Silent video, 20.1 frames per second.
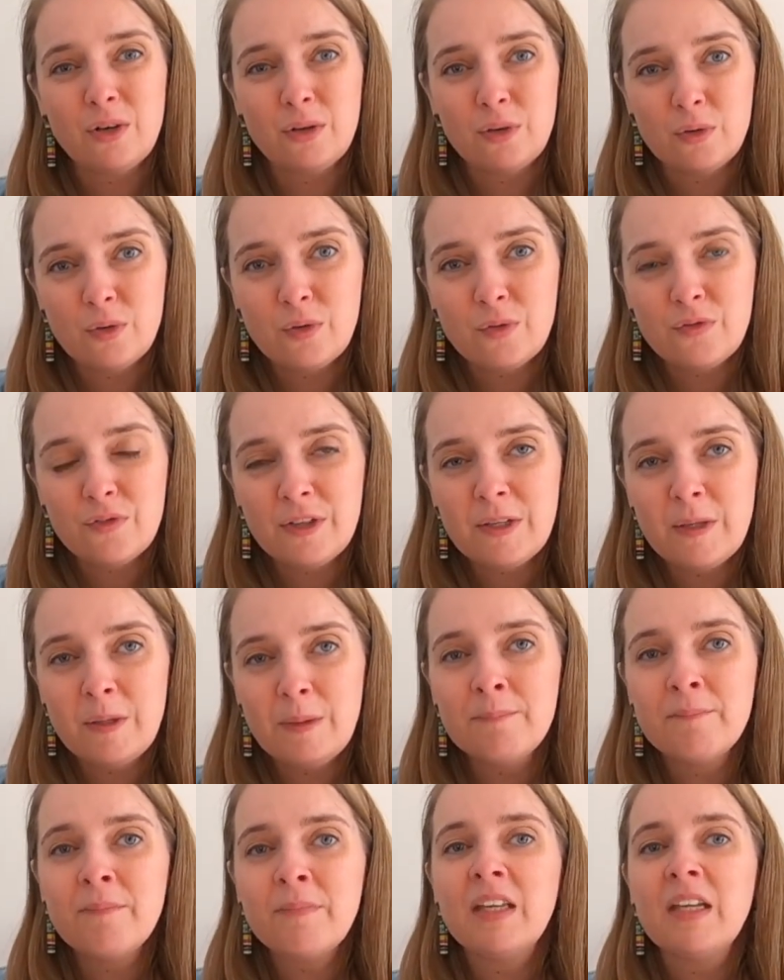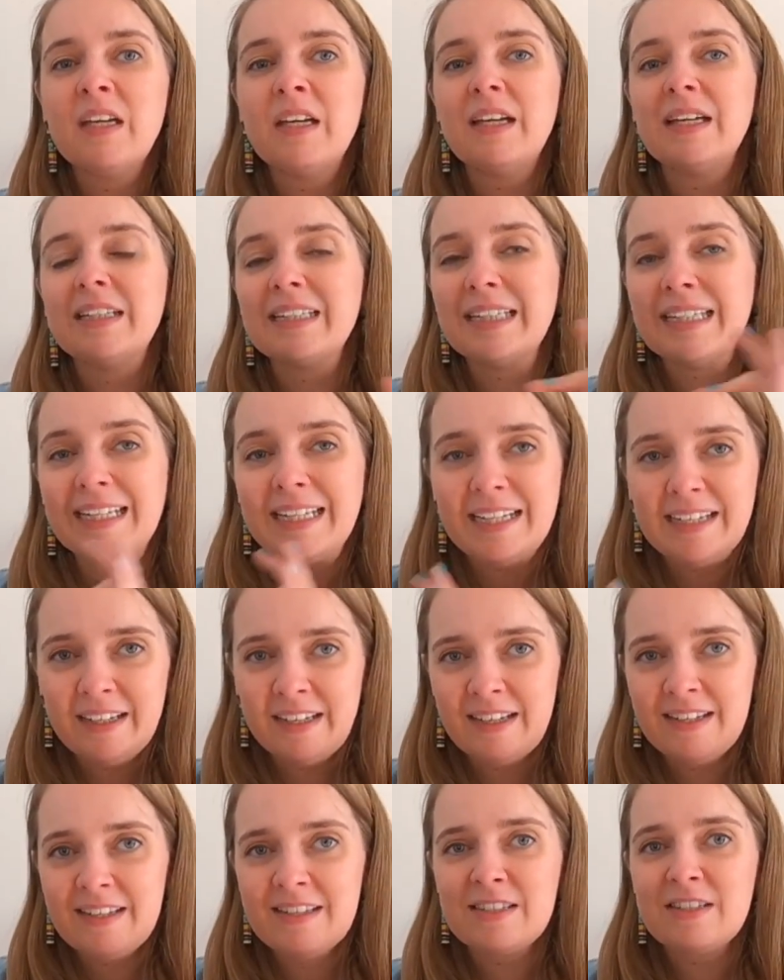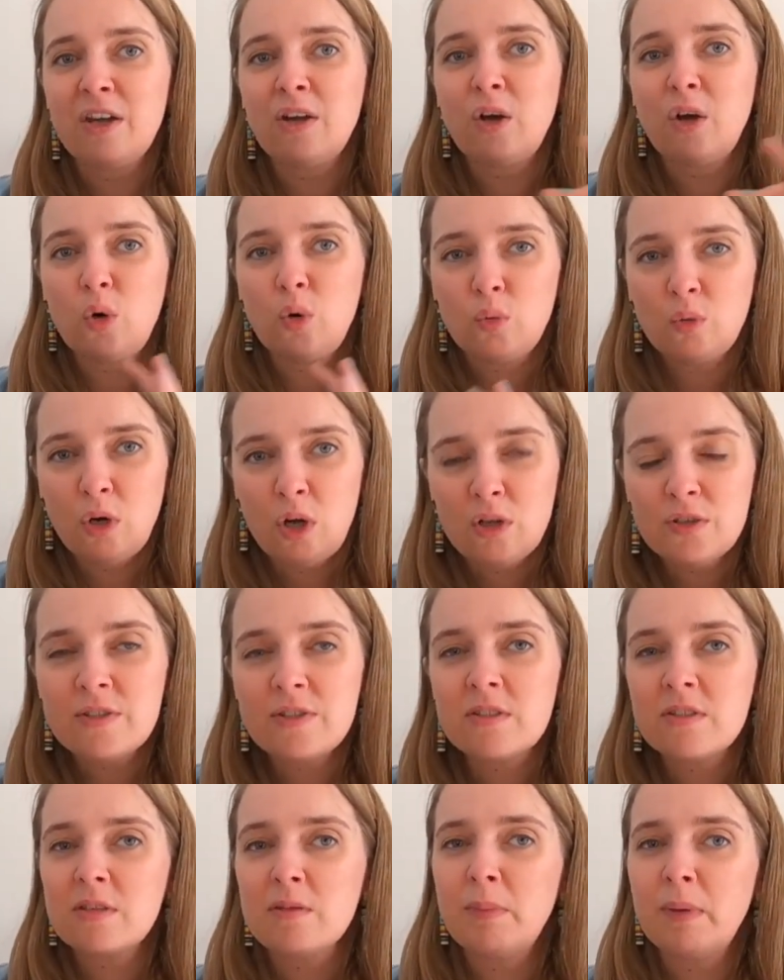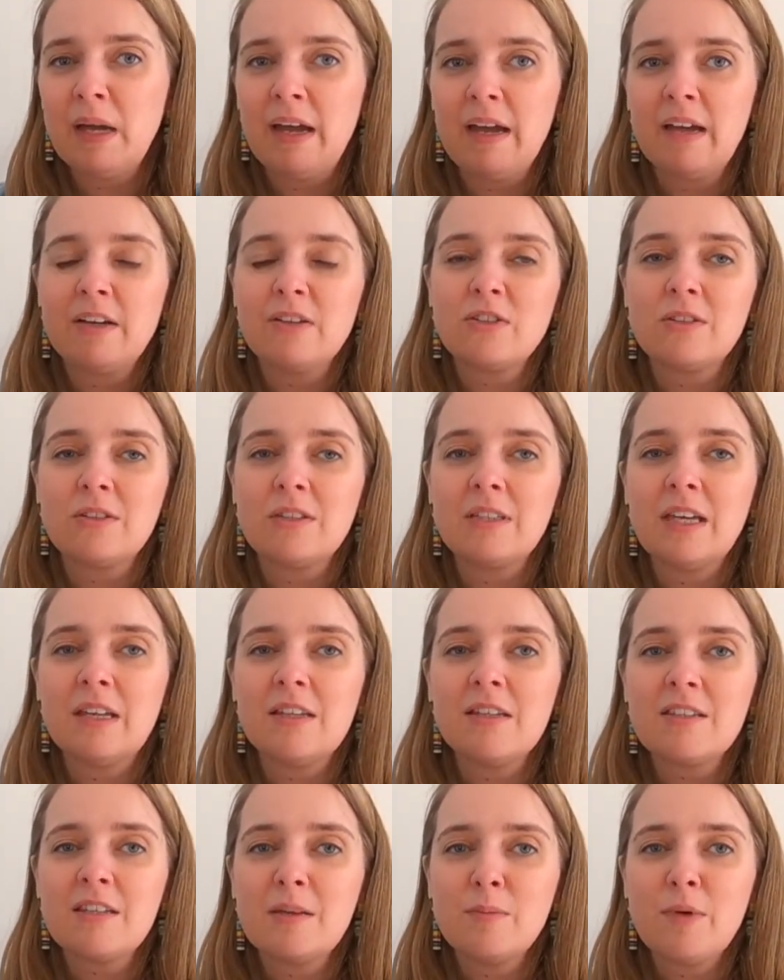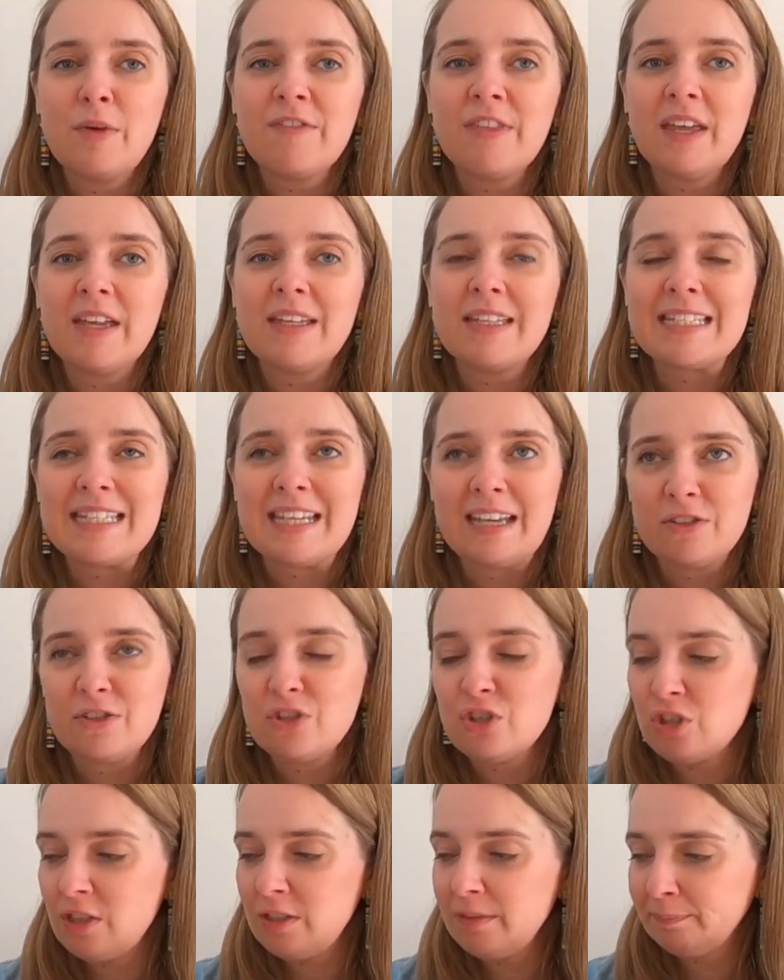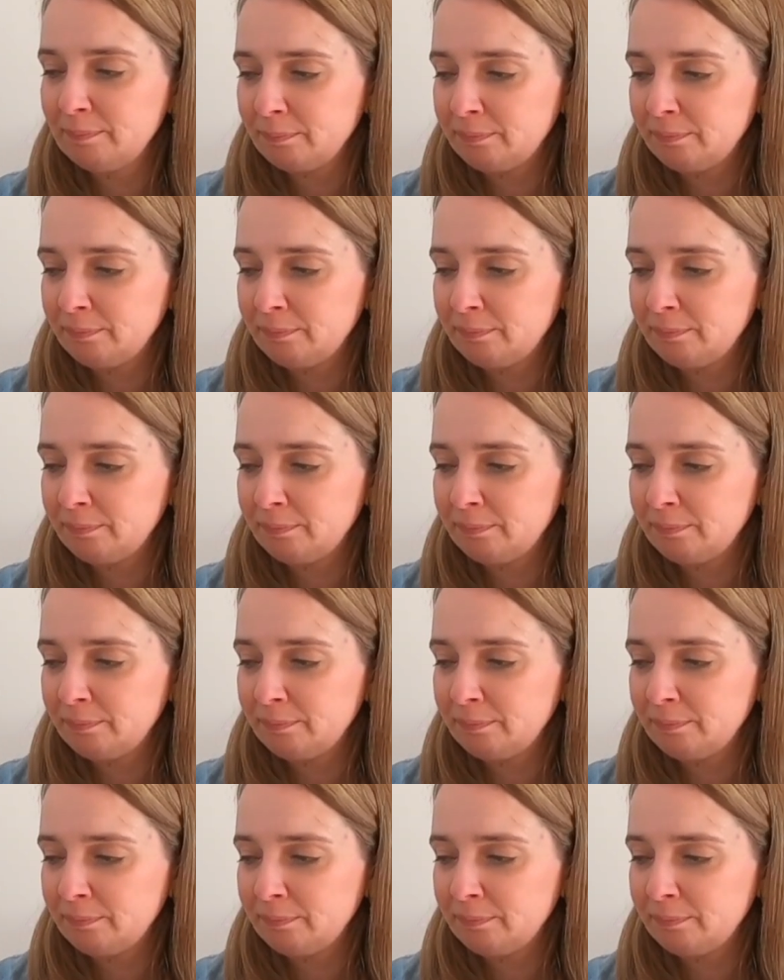over and lace across the back. So you're getting some of that tension.